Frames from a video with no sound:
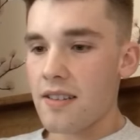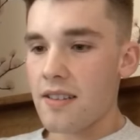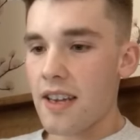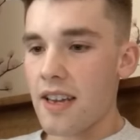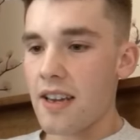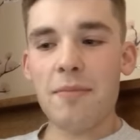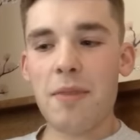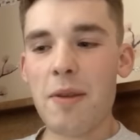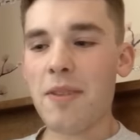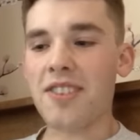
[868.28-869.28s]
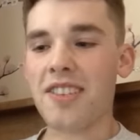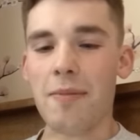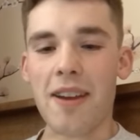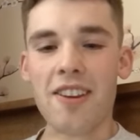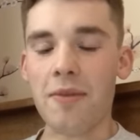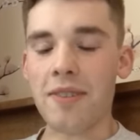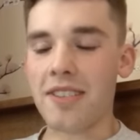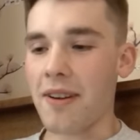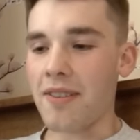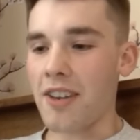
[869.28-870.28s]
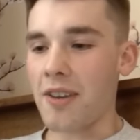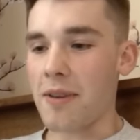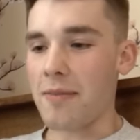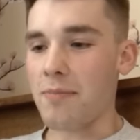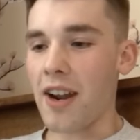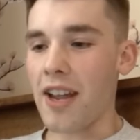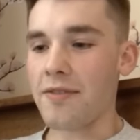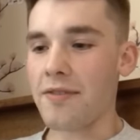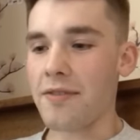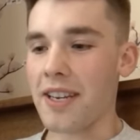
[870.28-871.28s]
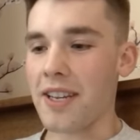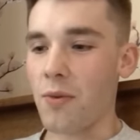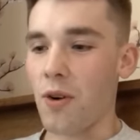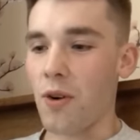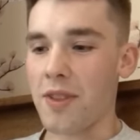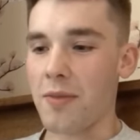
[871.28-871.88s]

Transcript: Yeah, people are just going to make comments about you being brave for being in the water with the